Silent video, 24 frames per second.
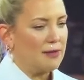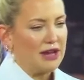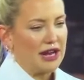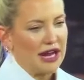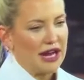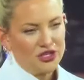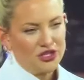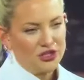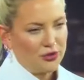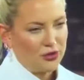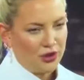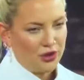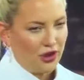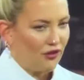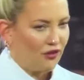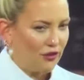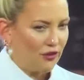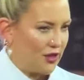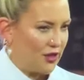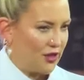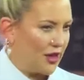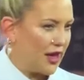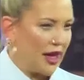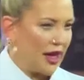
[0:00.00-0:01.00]
I do it
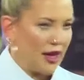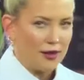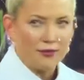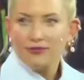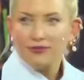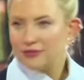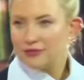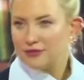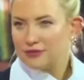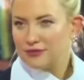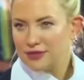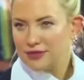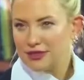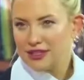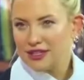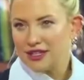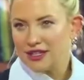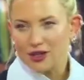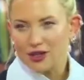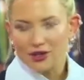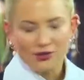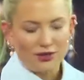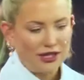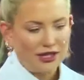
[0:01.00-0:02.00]
all for them,
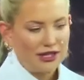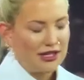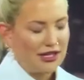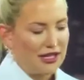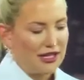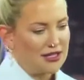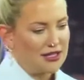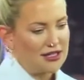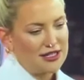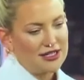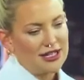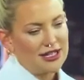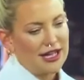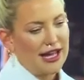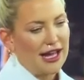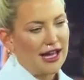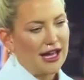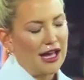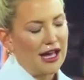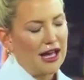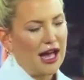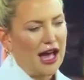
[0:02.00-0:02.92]
at the end of the day.